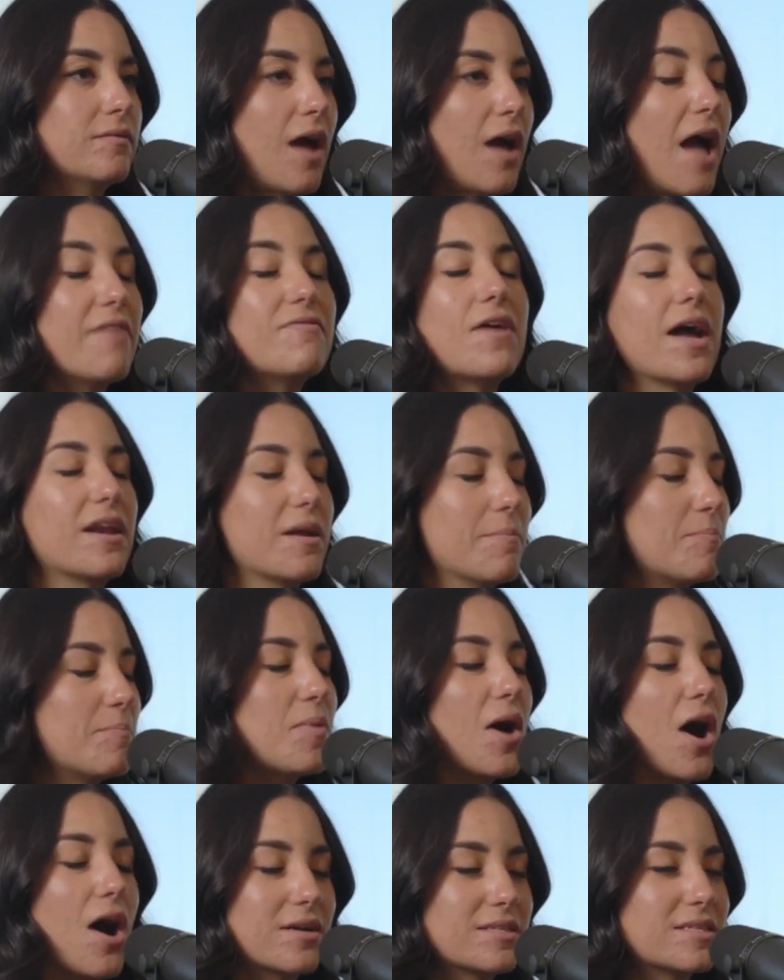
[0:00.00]
I've had a
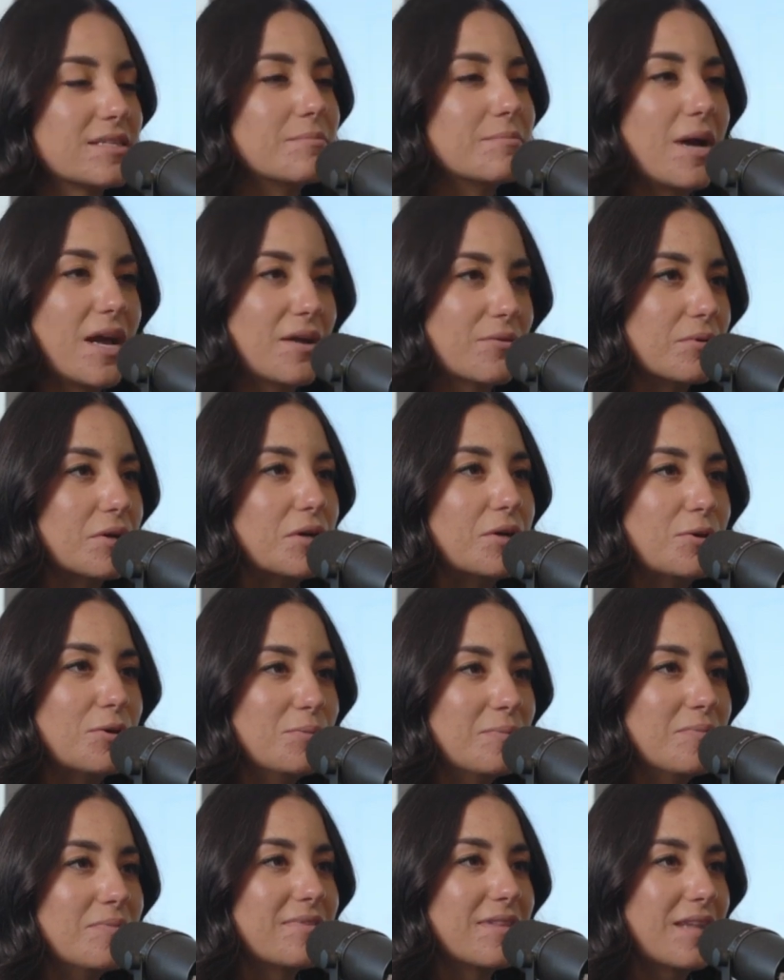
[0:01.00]
box in my
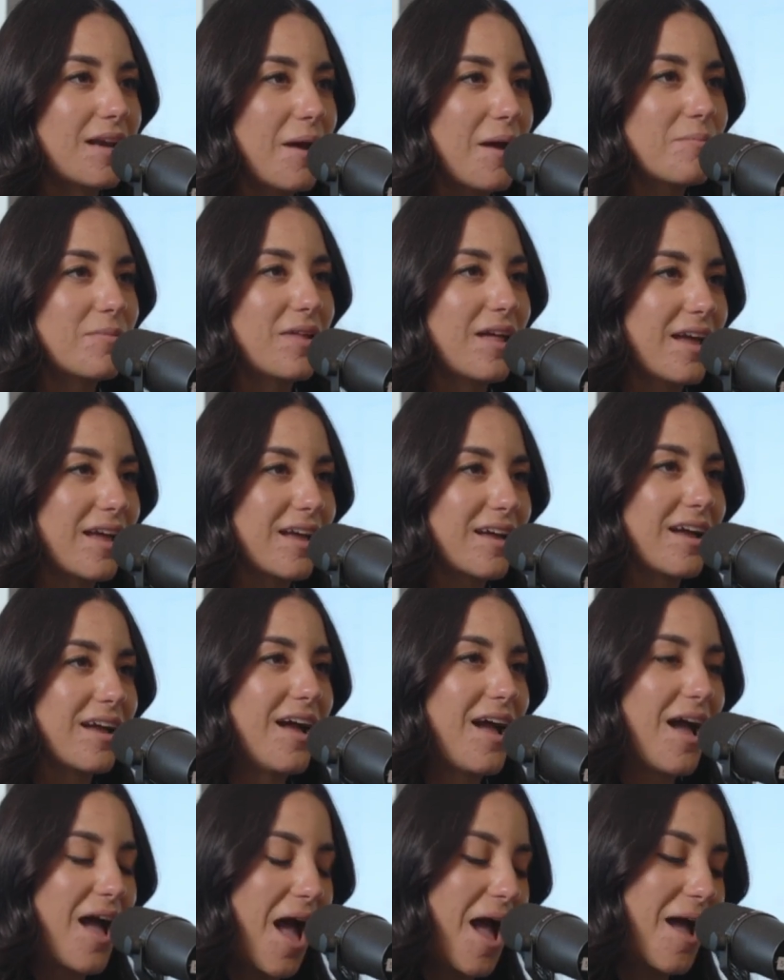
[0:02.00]
room that I'm like,
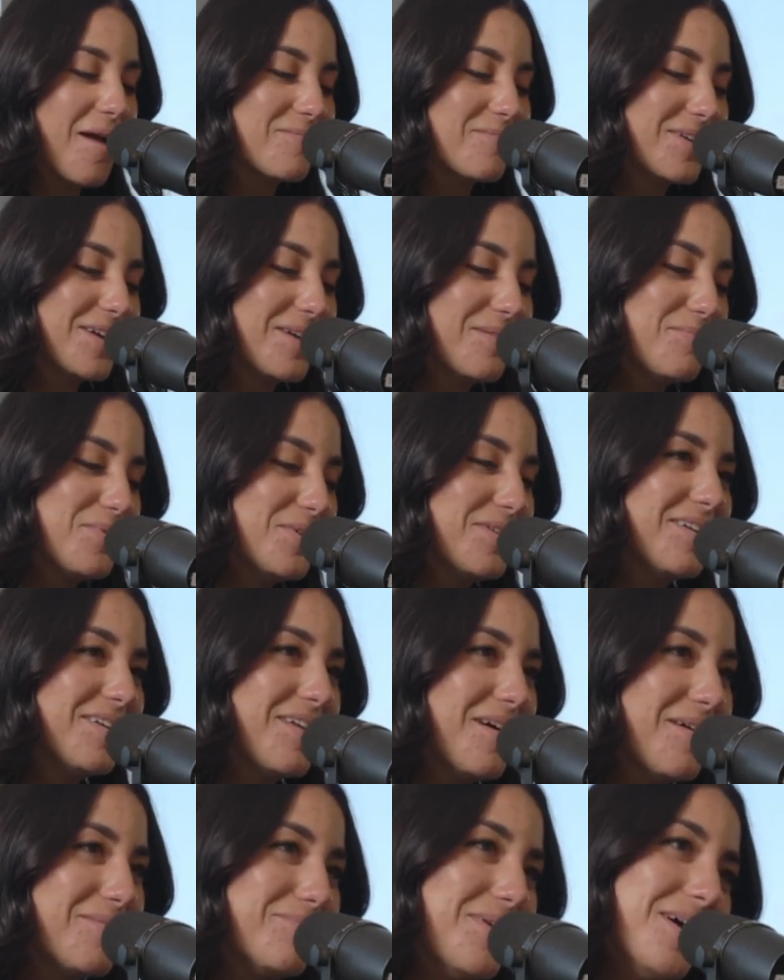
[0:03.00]
I'm going to put it
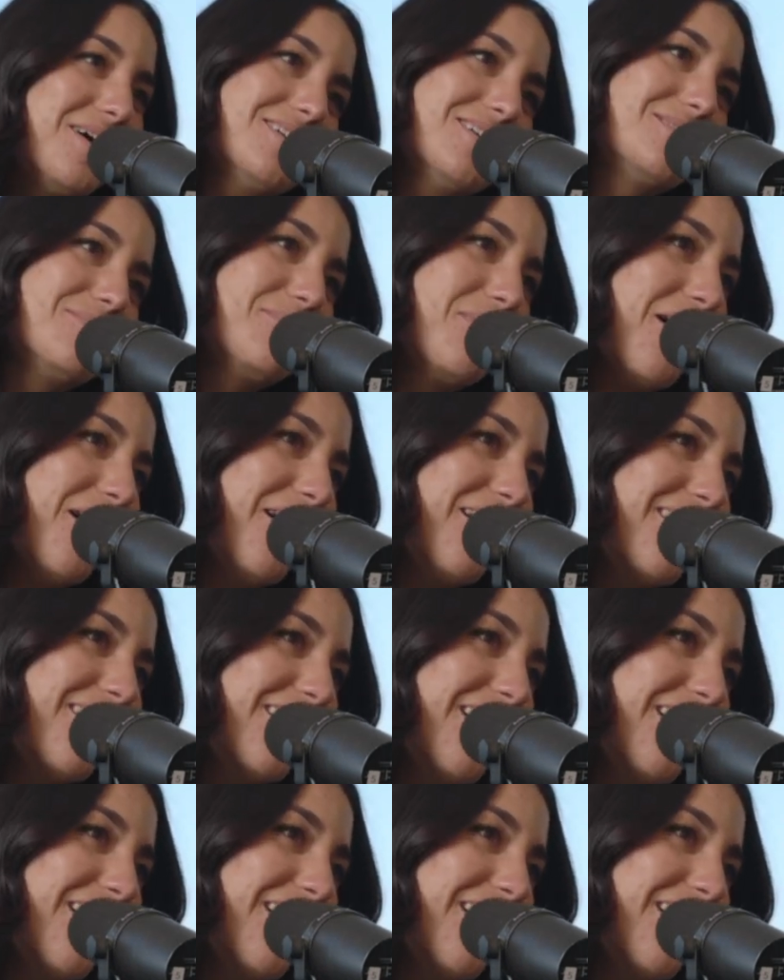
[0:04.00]
on Poshmark.